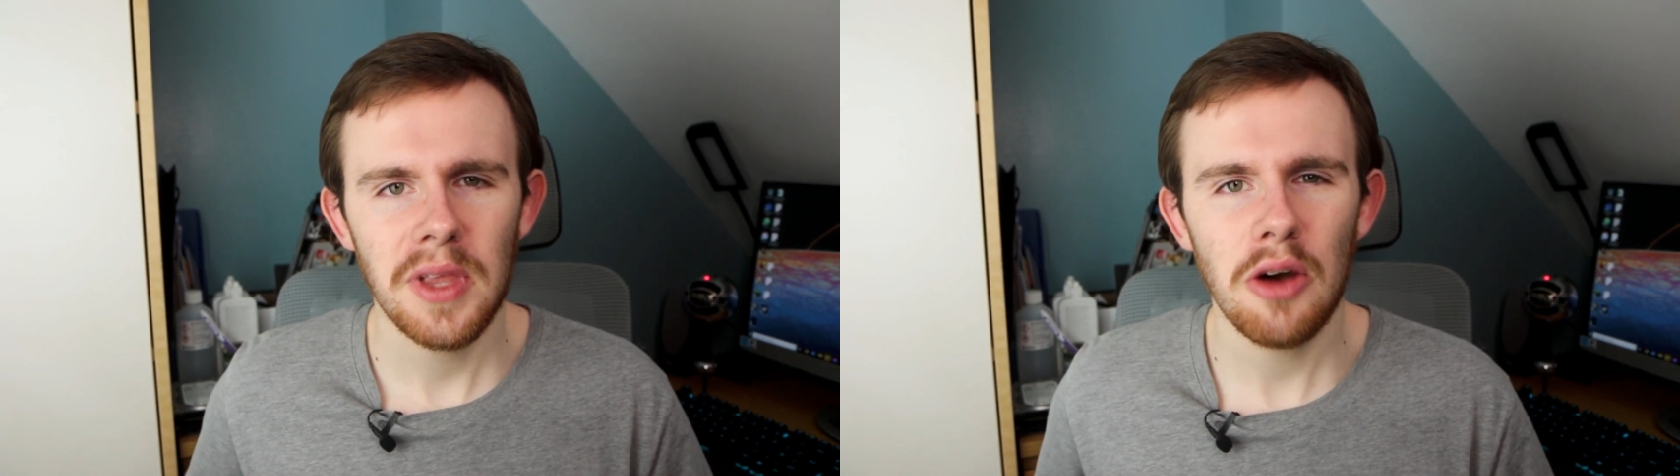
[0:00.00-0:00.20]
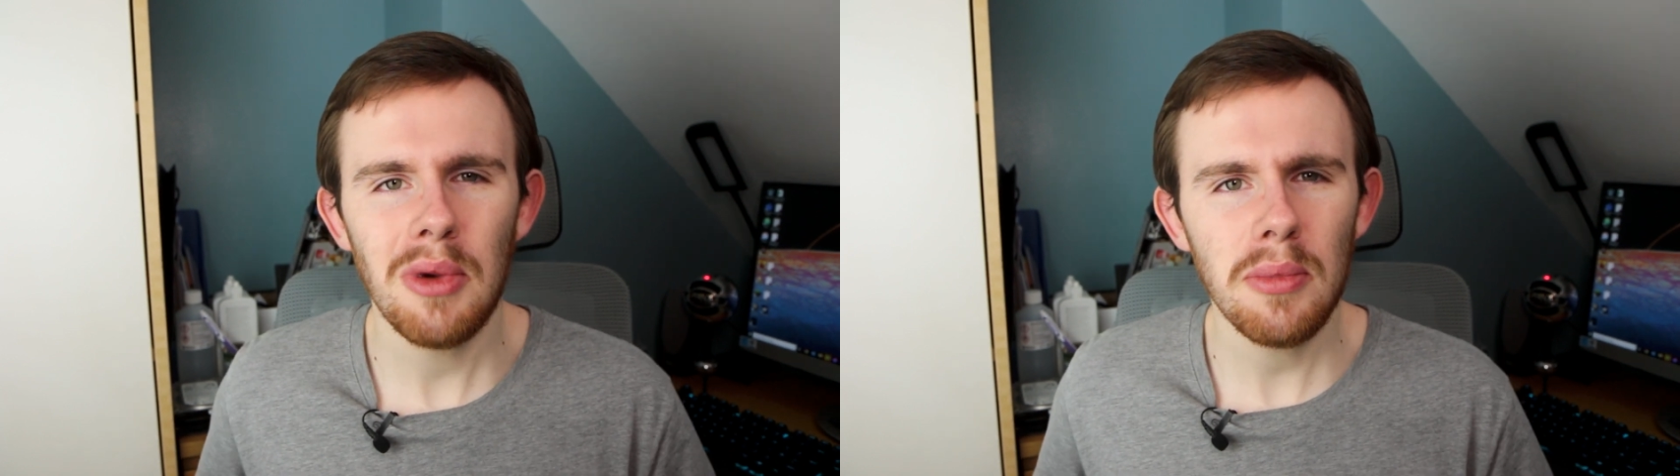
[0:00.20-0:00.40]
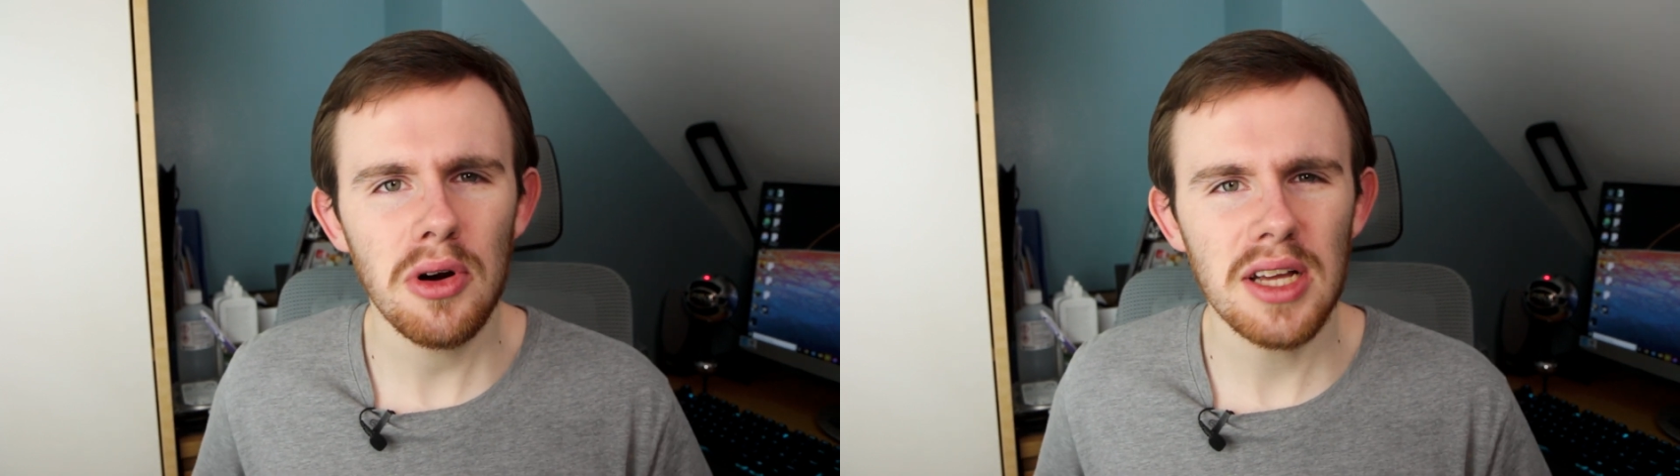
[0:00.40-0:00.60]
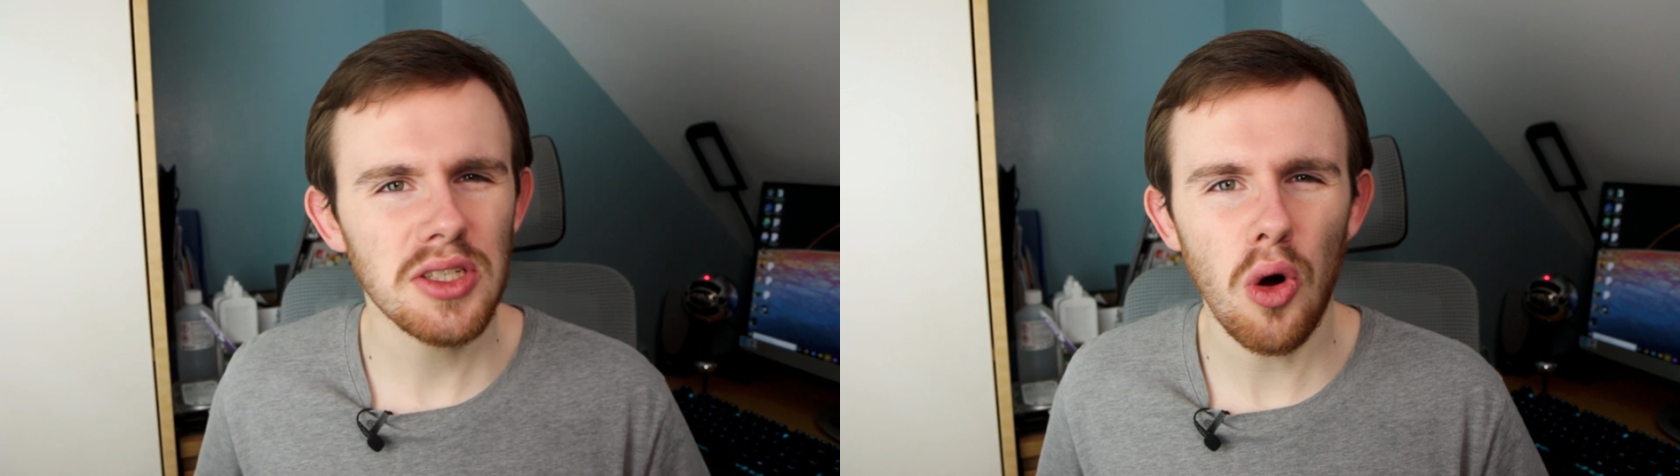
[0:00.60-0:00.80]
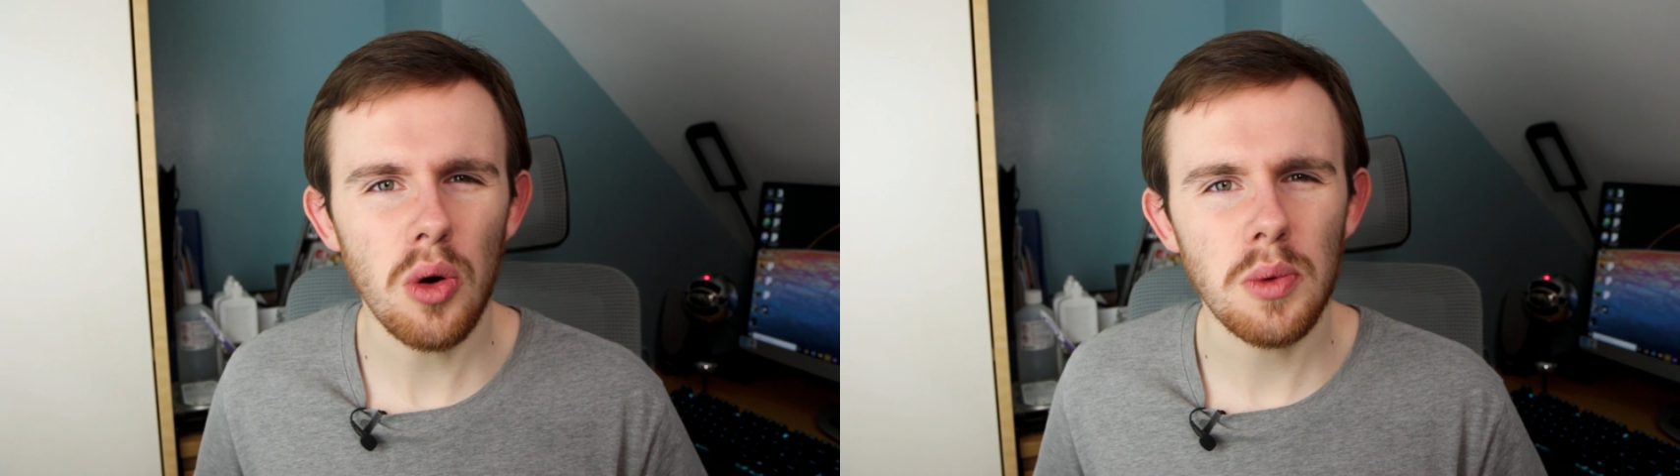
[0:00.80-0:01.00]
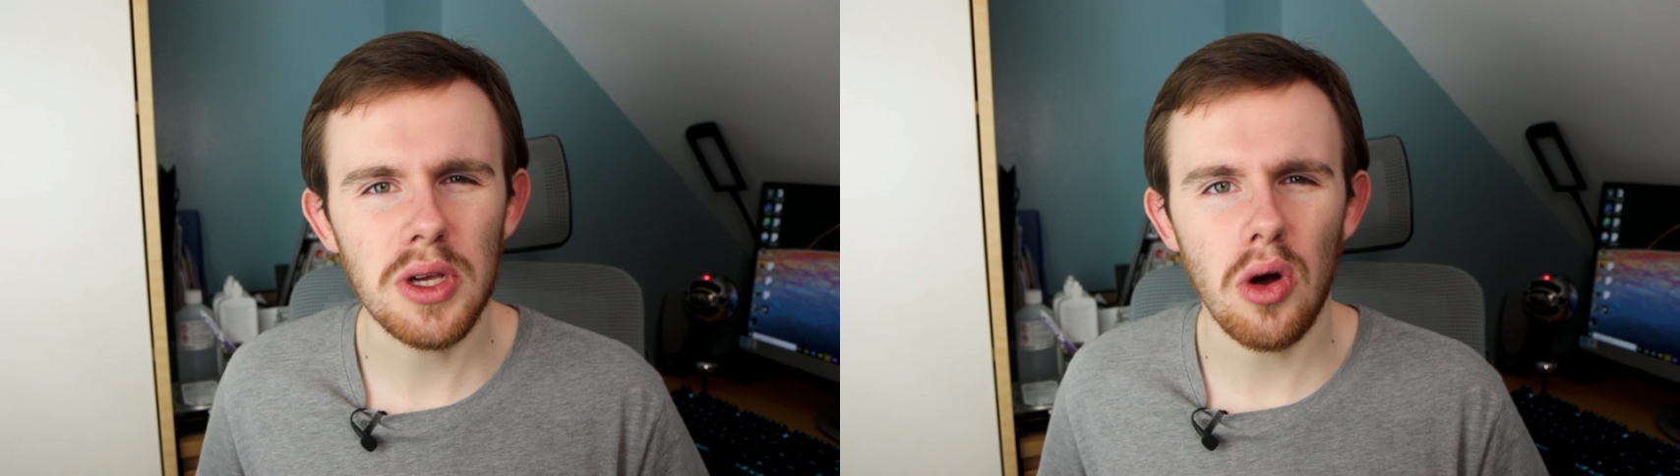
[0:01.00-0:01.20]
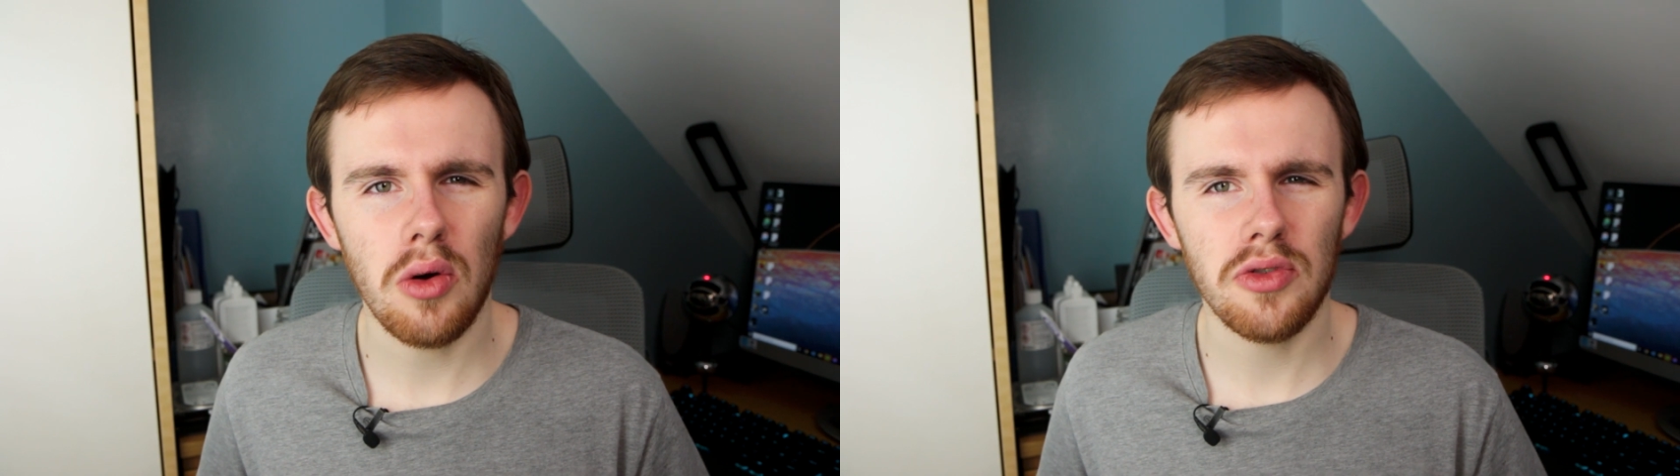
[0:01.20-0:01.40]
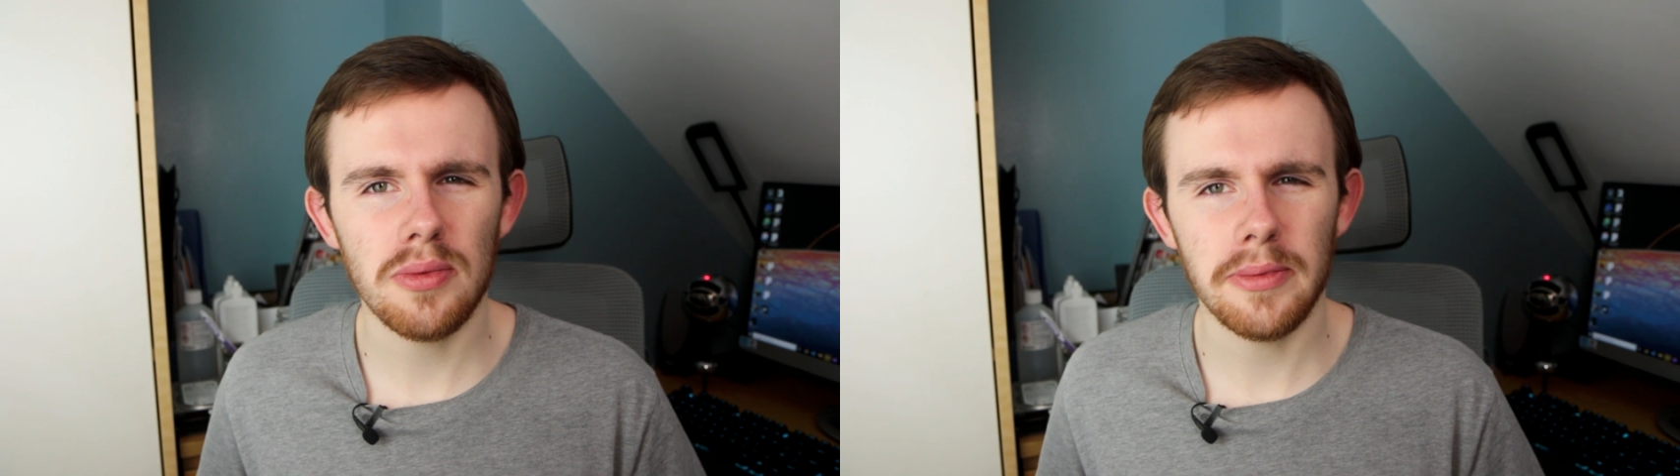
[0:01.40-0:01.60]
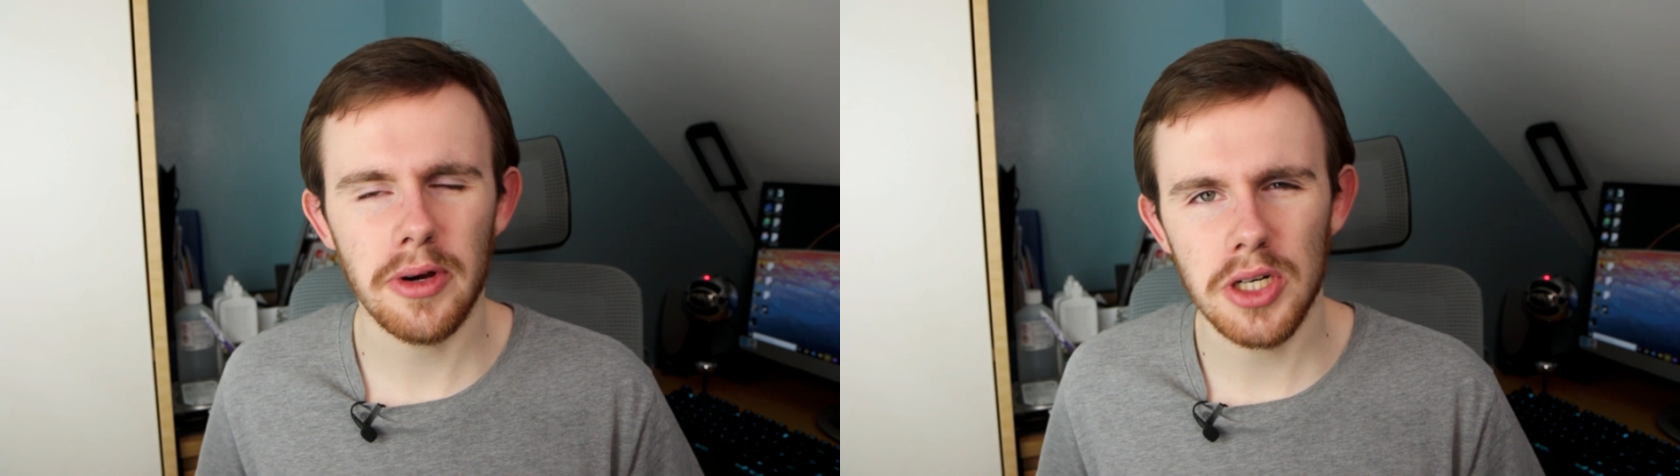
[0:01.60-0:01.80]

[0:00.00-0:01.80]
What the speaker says: I remember a talk we got from